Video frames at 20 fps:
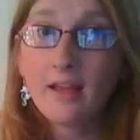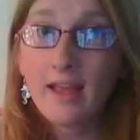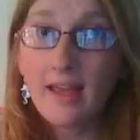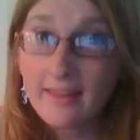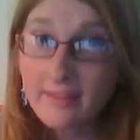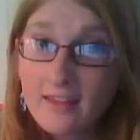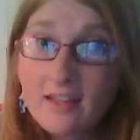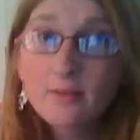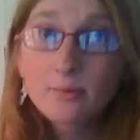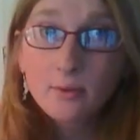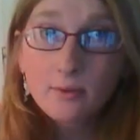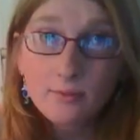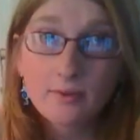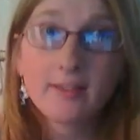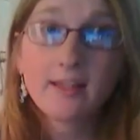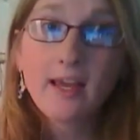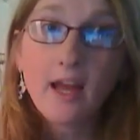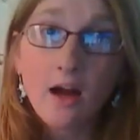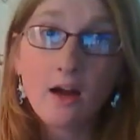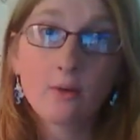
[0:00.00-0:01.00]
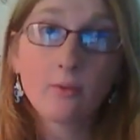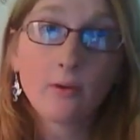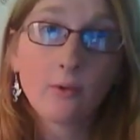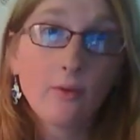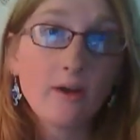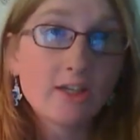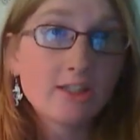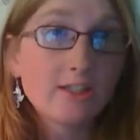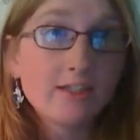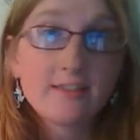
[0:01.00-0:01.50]
And these were really awkward
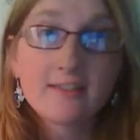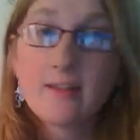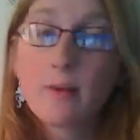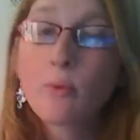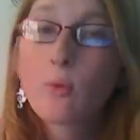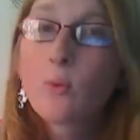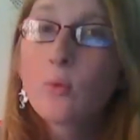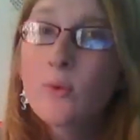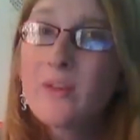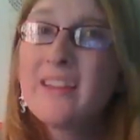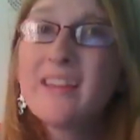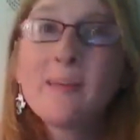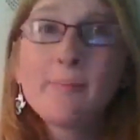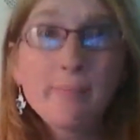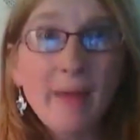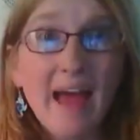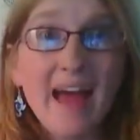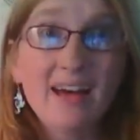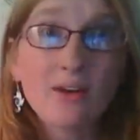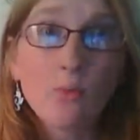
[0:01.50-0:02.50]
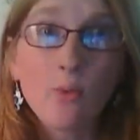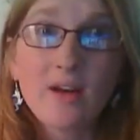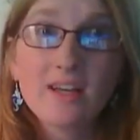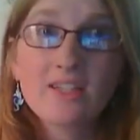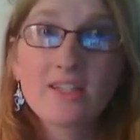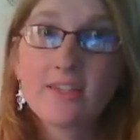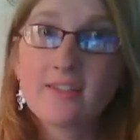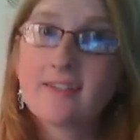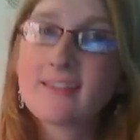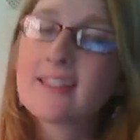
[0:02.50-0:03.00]
questions. They were really bad
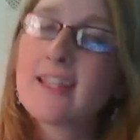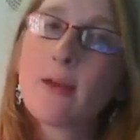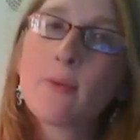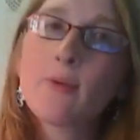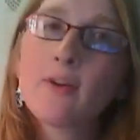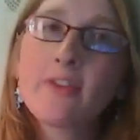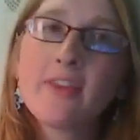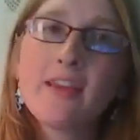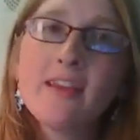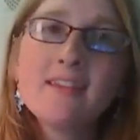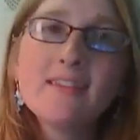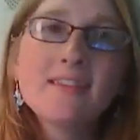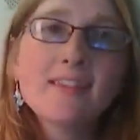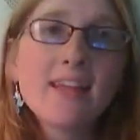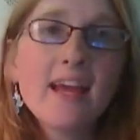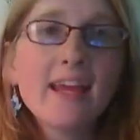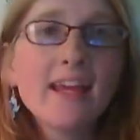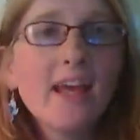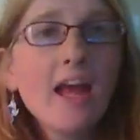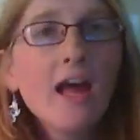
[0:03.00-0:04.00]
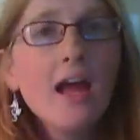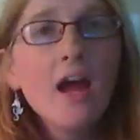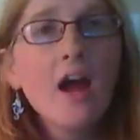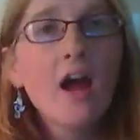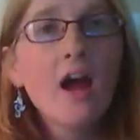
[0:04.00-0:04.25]
questions. They were things like